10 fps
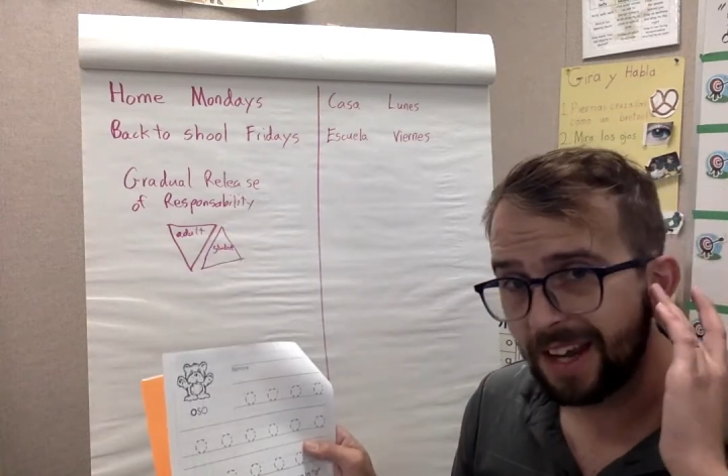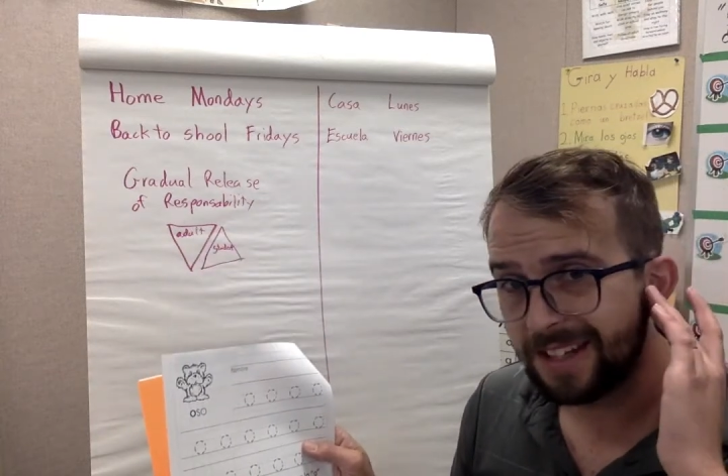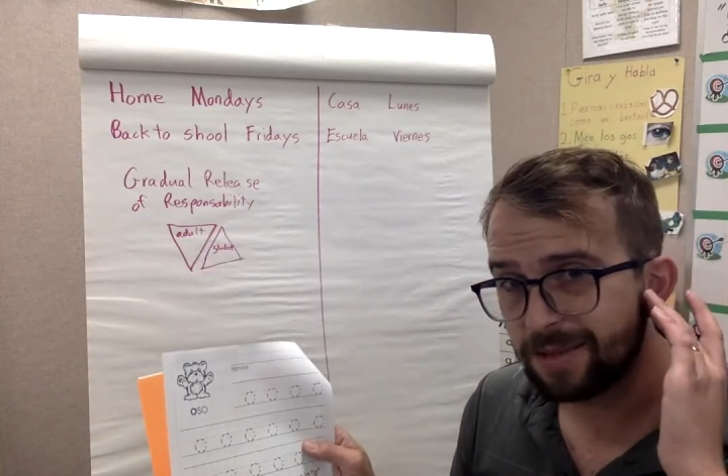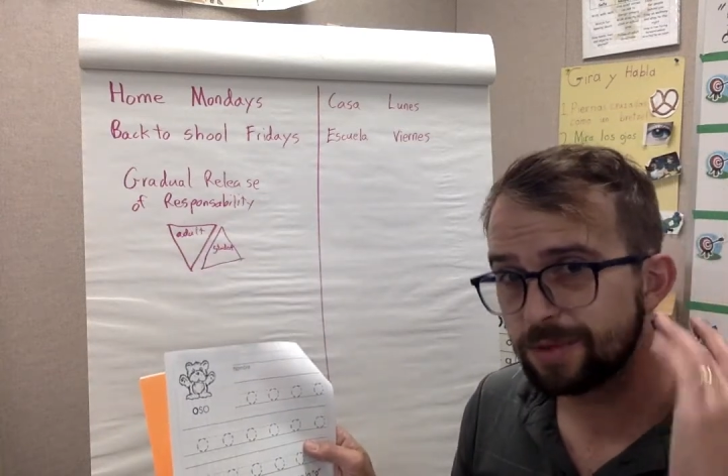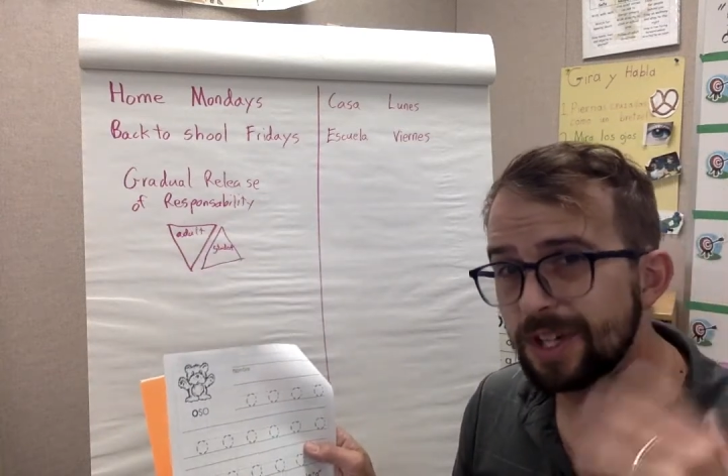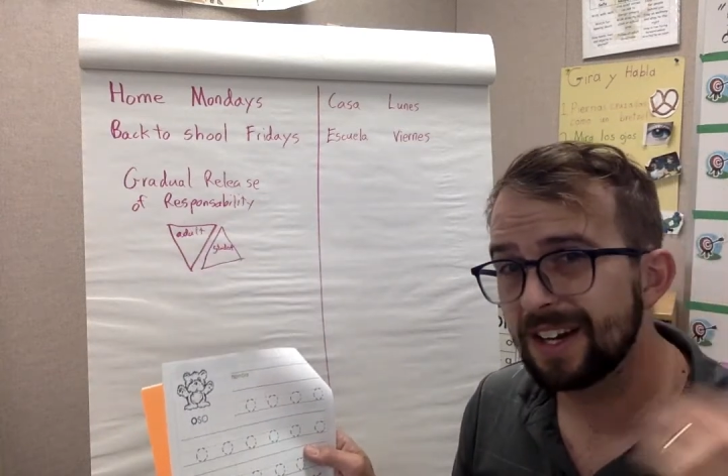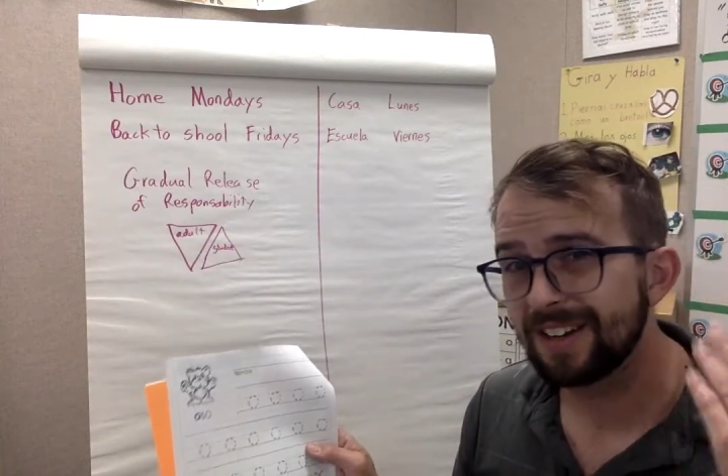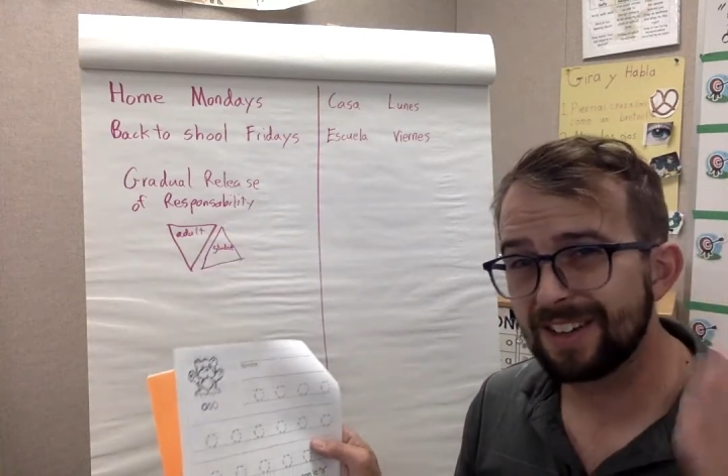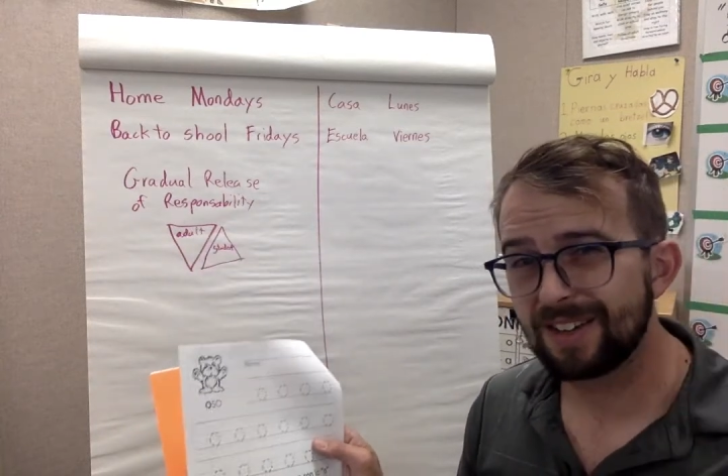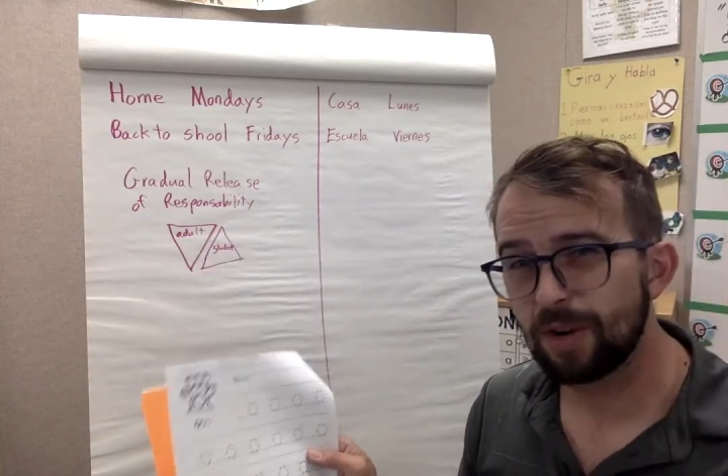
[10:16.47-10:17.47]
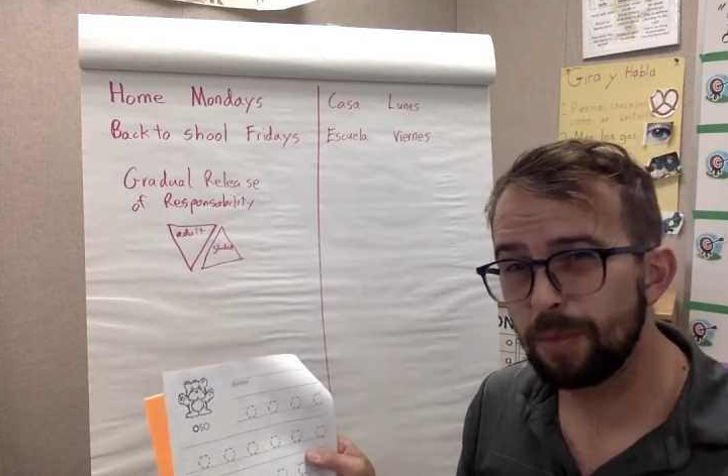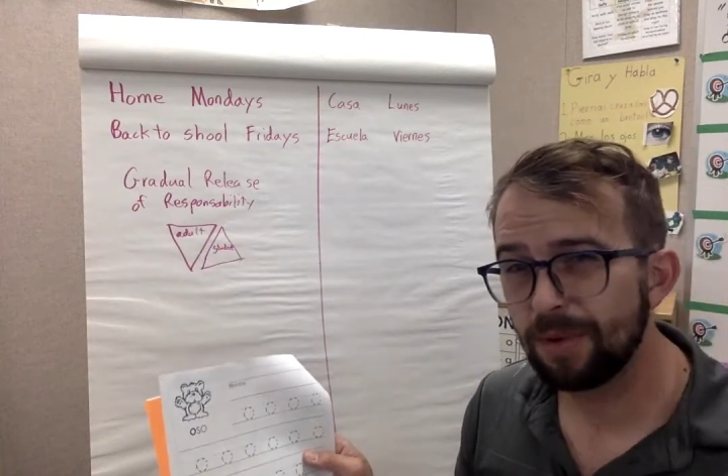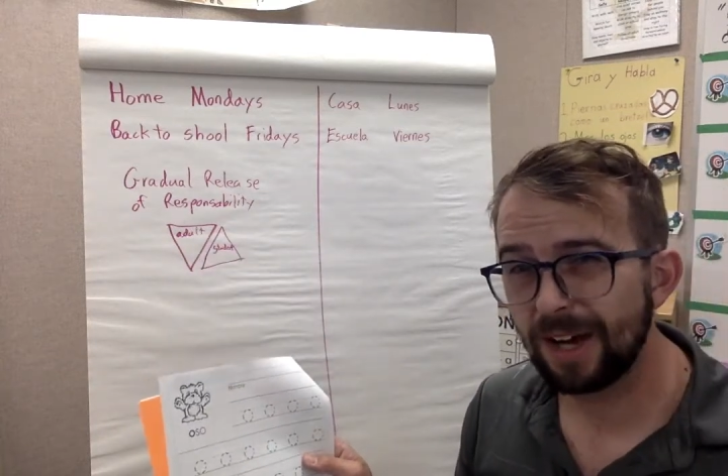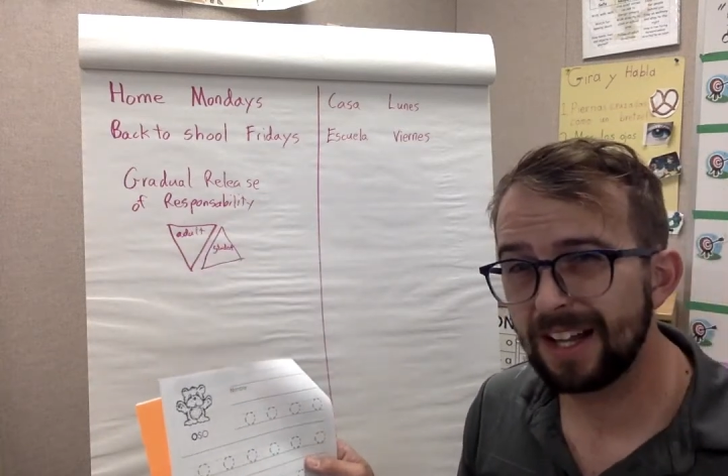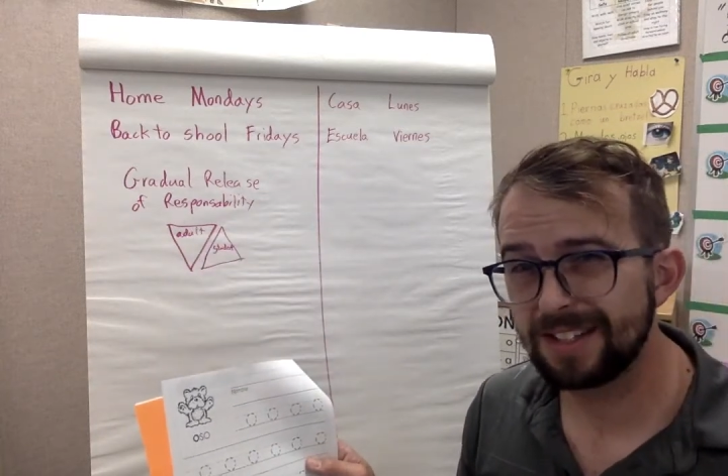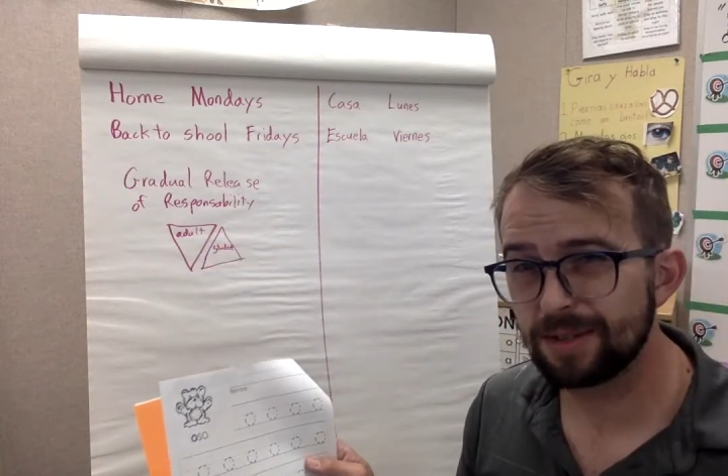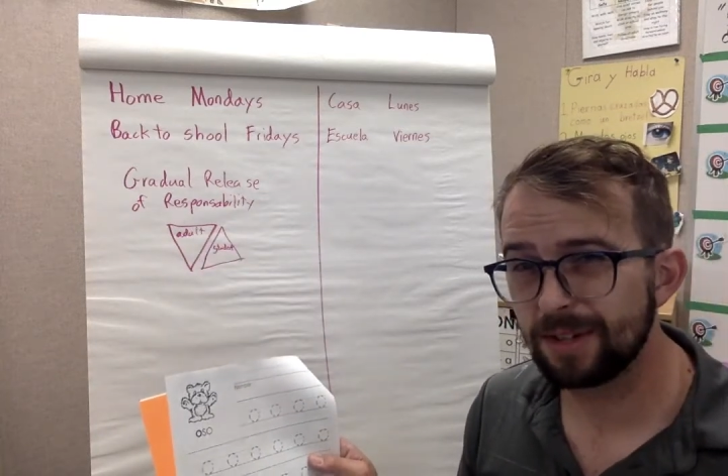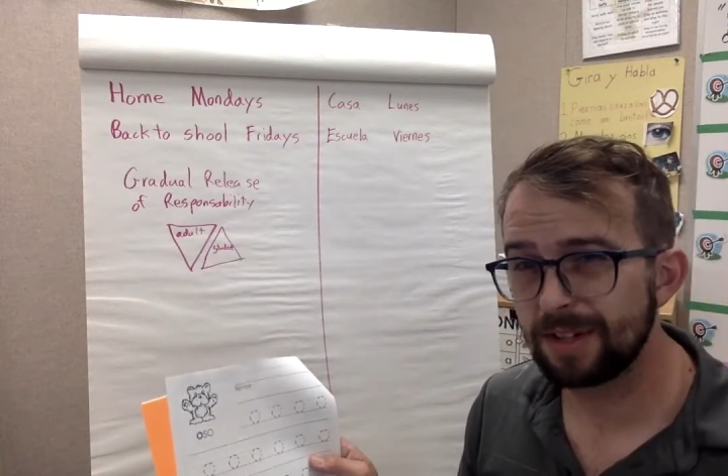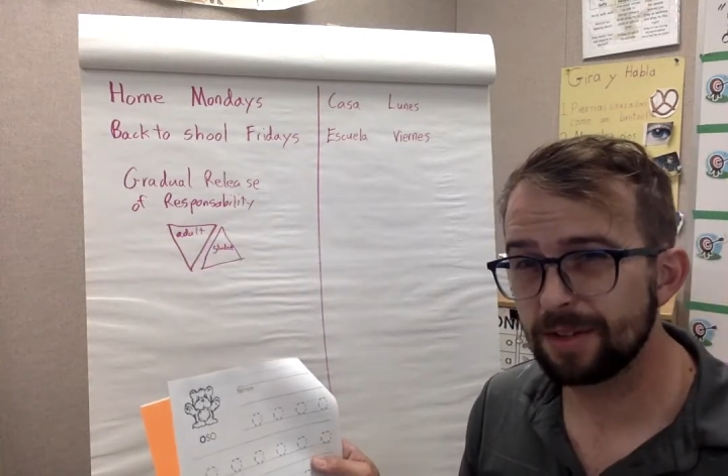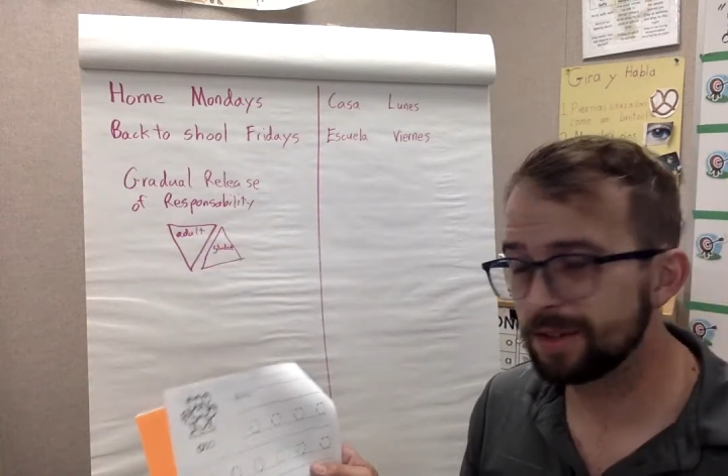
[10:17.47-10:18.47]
escuchar cómo va el sonido.